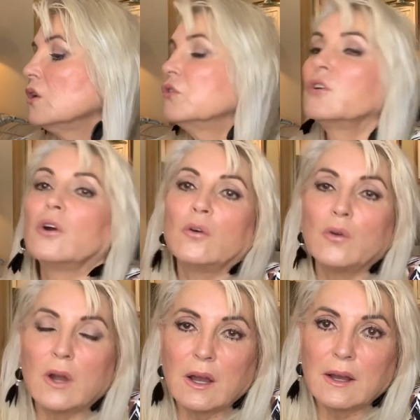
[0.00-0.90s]

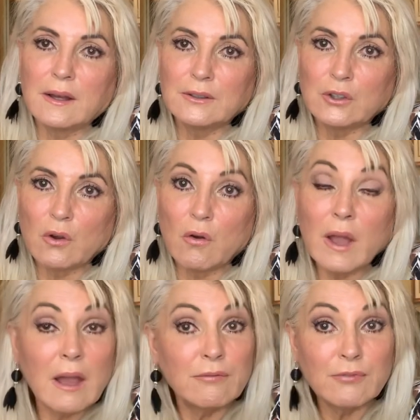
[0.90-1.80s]
So uh, y'all
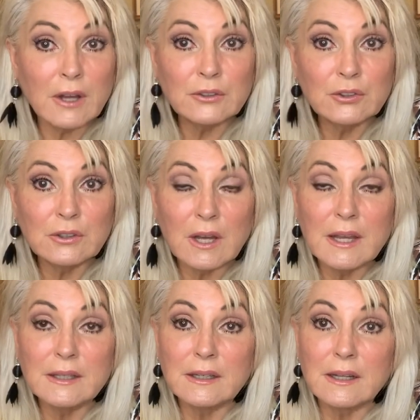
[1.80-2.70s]
have fun
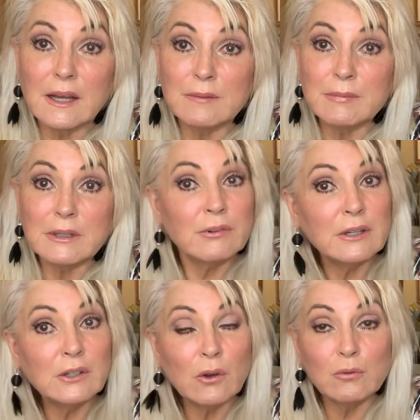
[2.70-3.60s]
tonight. I'm getting
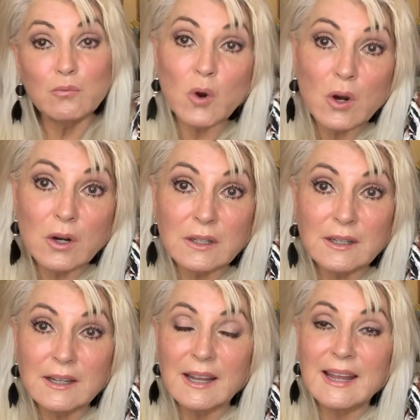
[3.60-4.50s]
ready to go to work.
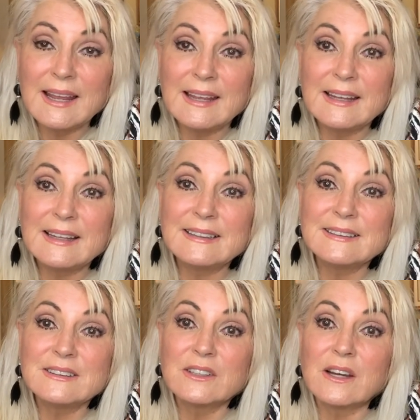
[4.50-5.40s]

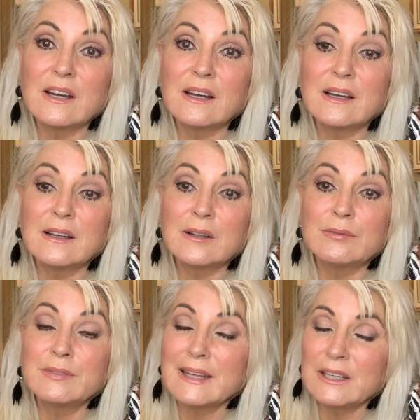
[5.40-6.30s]
And uh,
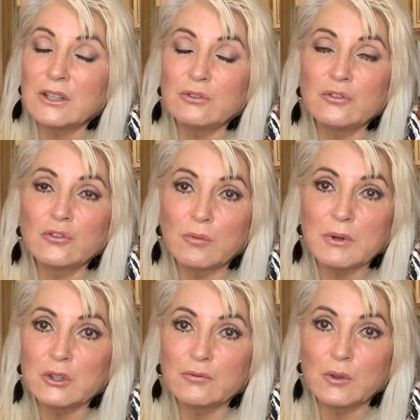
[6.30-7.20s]
thank you so
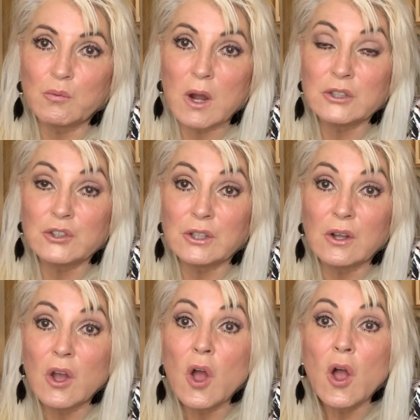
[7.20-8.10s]
much for watching.
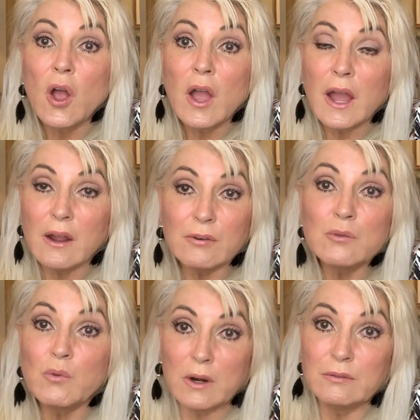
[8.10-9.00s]
Every
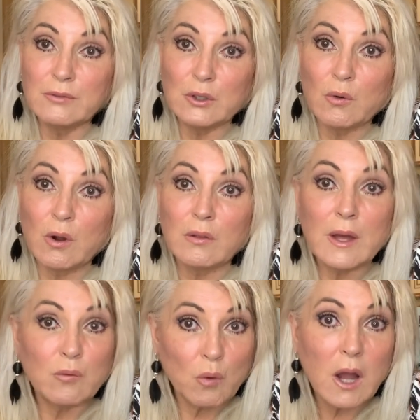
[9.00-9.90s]
one of you all
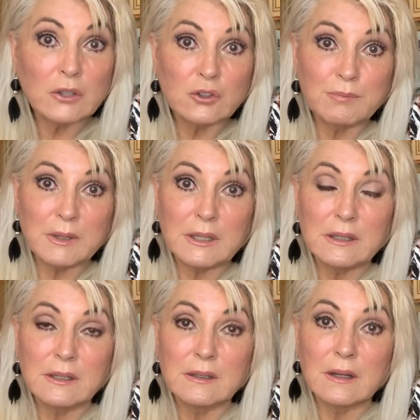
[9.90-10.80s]
that watch
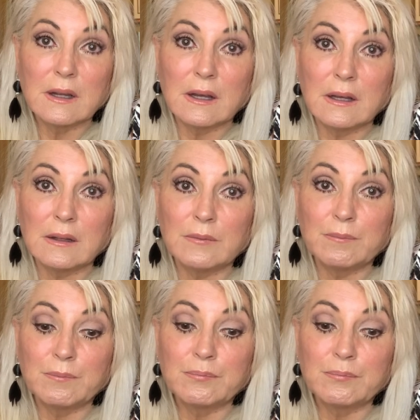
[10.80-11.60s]
me, um,